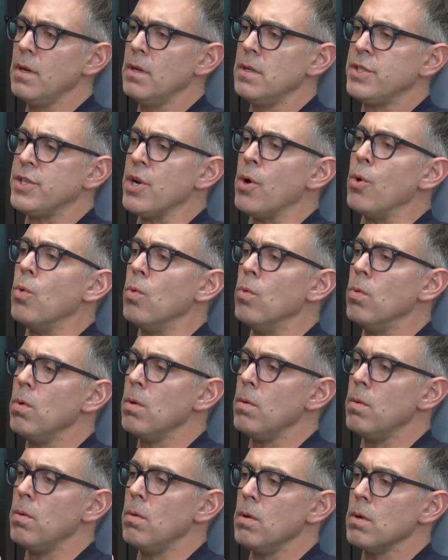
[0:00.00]
So
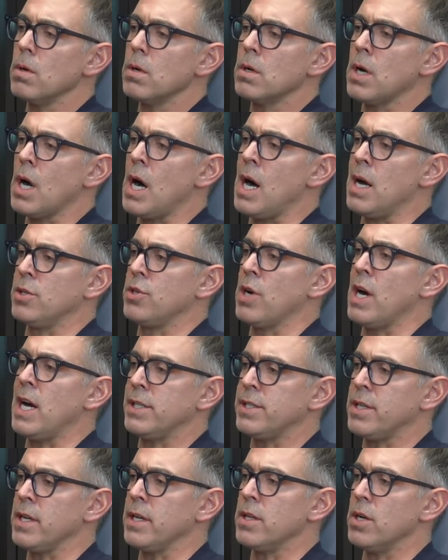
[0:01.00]

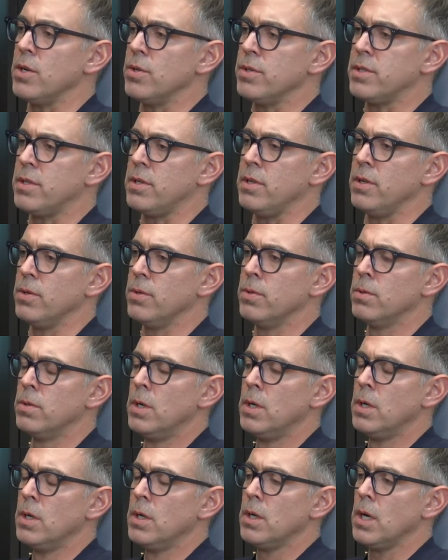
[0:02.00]
contrasting those two
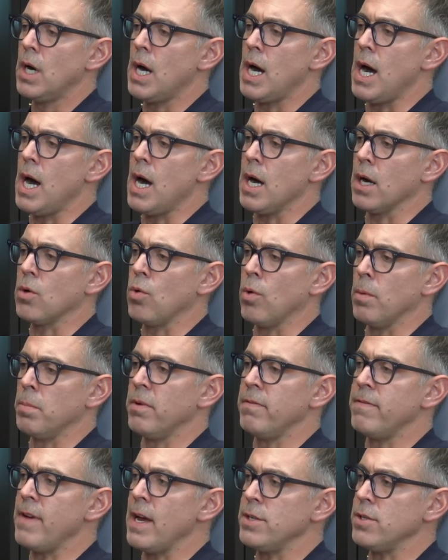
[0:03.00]

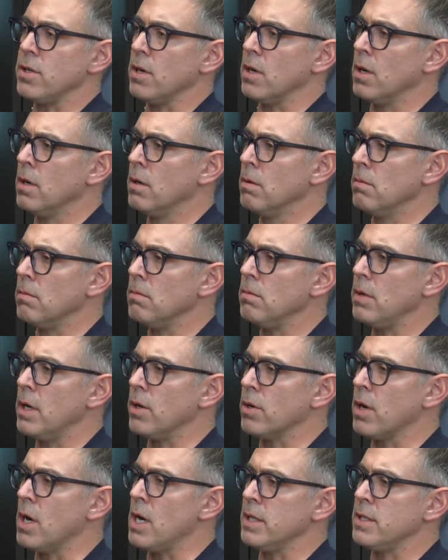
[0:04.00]
corporate venture,
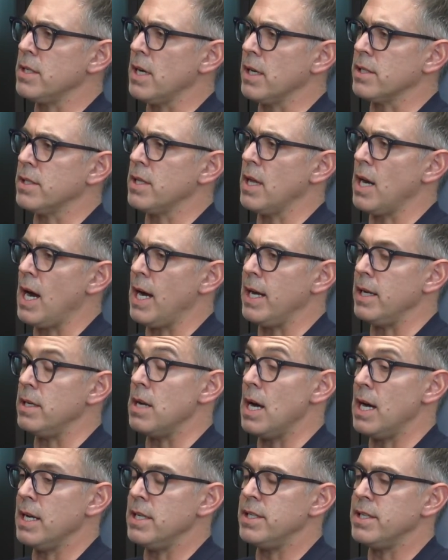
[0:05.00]
contexts that
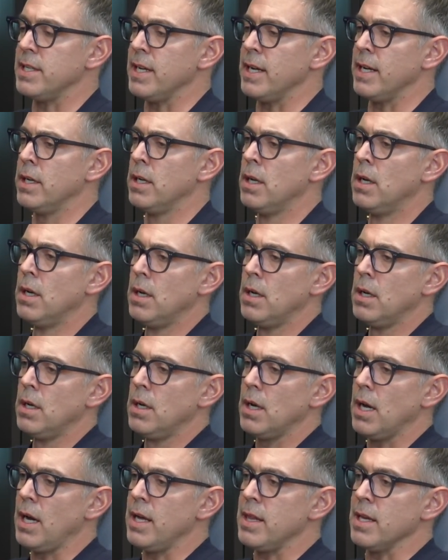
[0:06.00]
I'd seen,
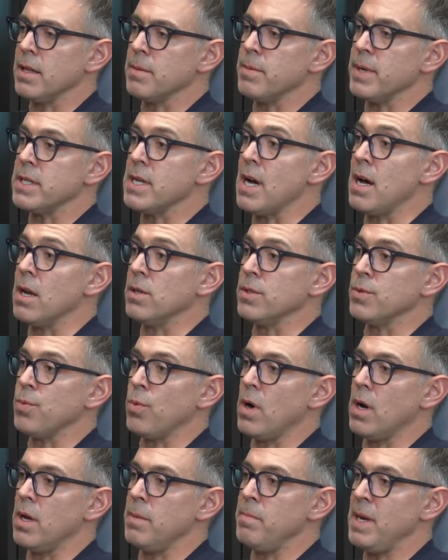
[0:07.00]
I think the McDonald's
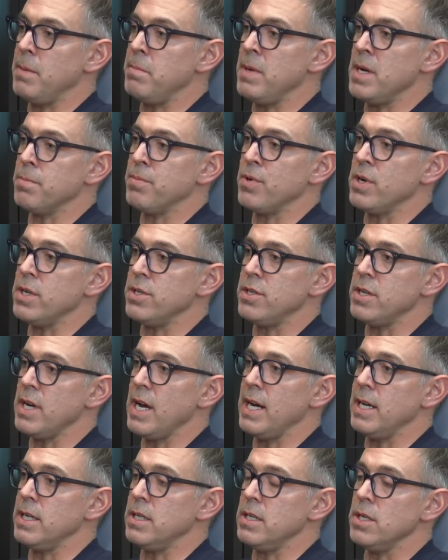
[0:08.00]
one made me
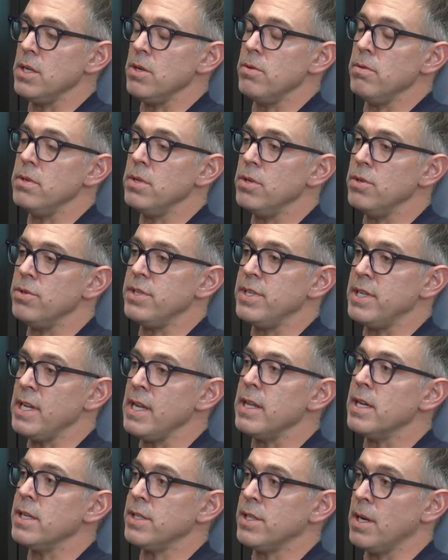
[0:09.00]
appreciate, and you
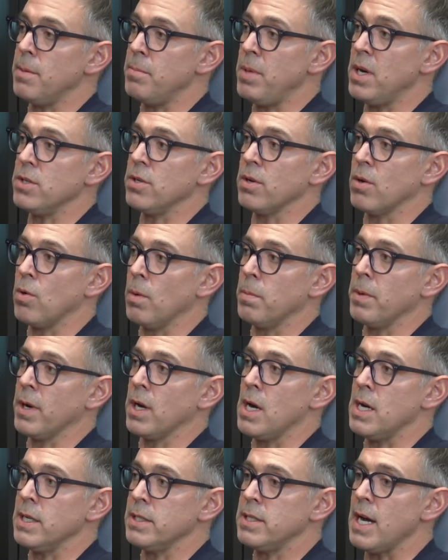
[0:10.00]
see this in a bunch of corporate
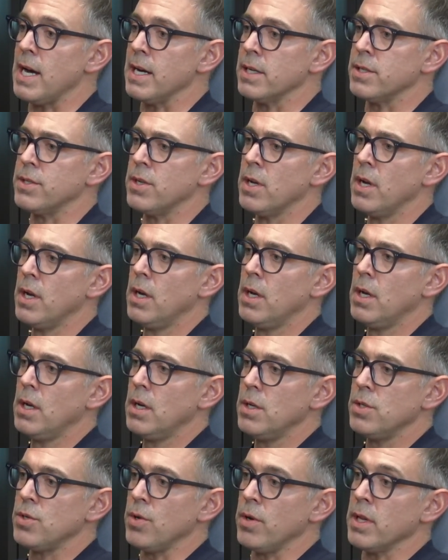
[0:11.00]
contexts,
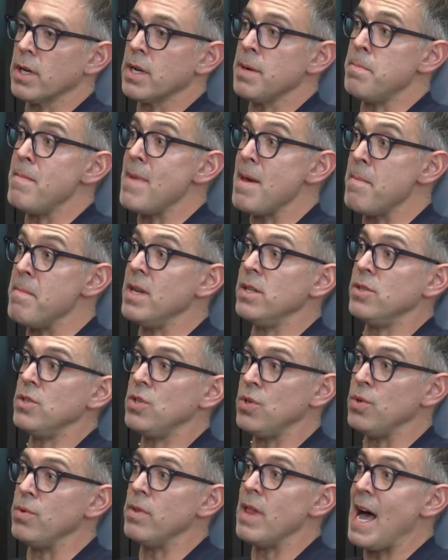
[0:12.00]
sort of the commitment
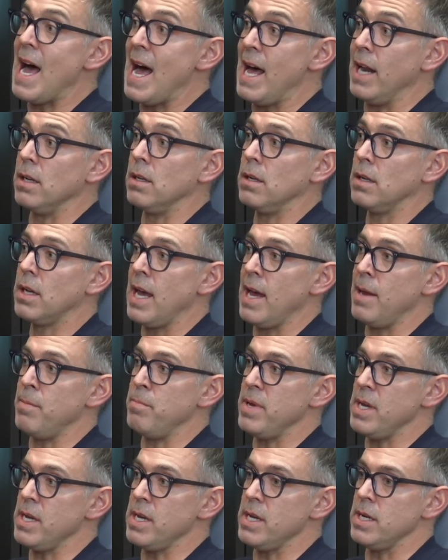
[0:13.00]
to that can
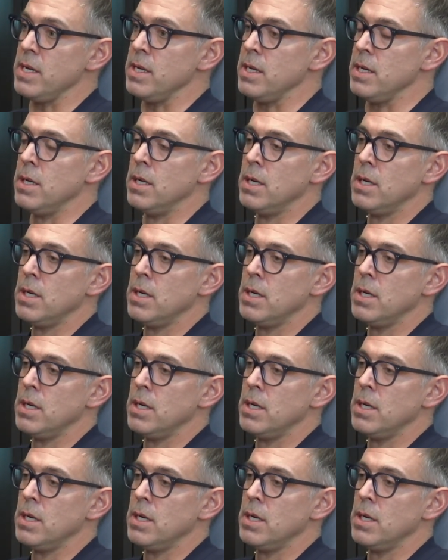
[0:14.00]
be